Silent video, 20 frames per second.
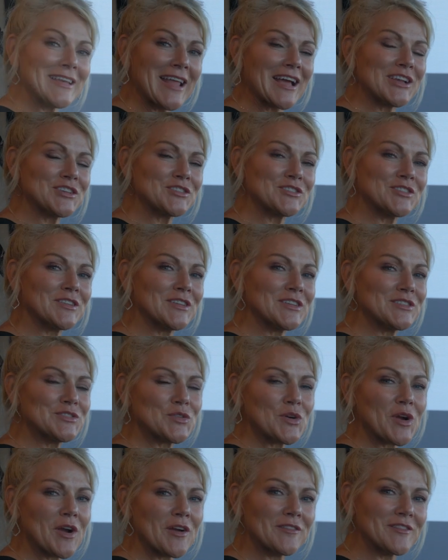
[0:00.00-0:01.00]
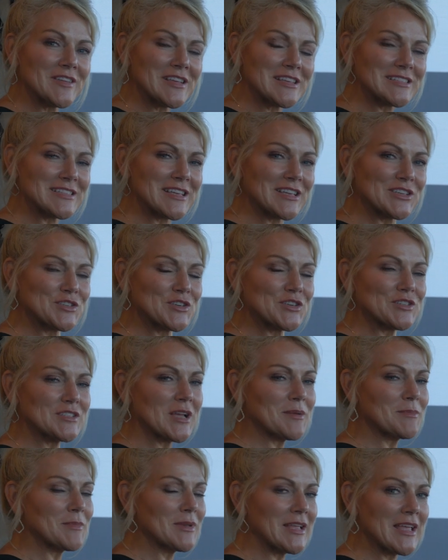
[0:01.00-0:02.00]
National Indoor RV Centers.
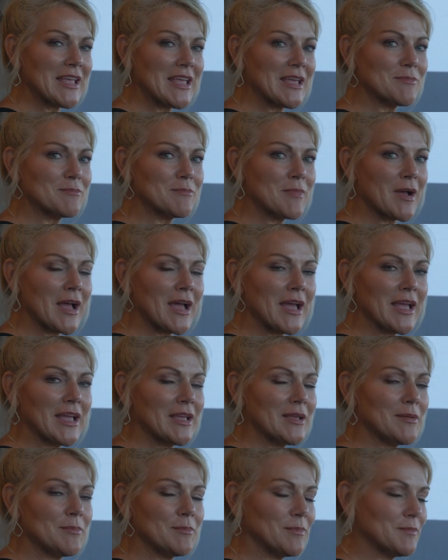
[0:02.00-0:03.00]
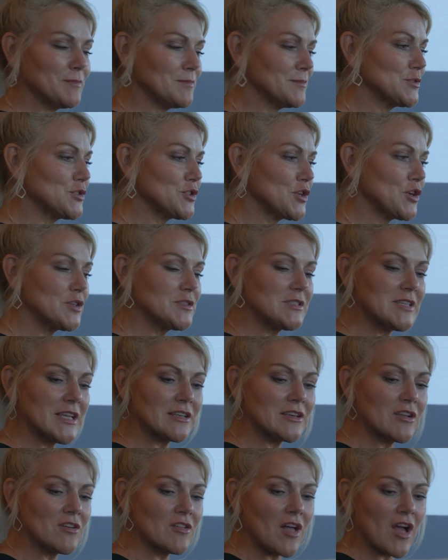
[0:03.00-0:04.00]
I'm going to hit my turn
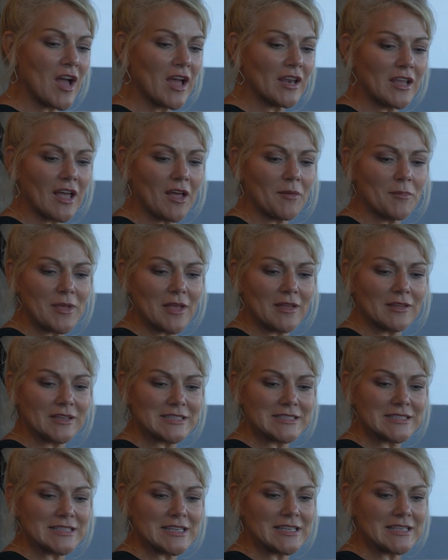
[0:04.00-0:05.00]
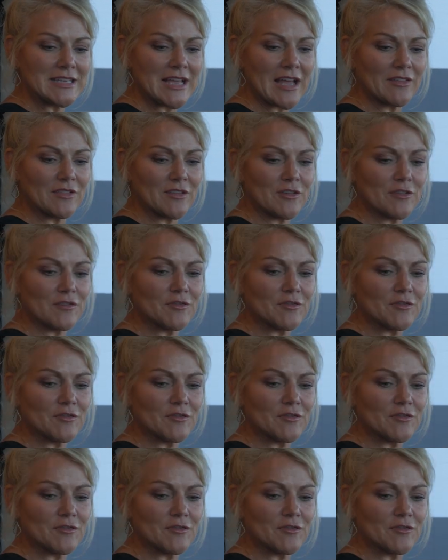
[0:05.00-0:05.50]
signal on. I'll be able to see down the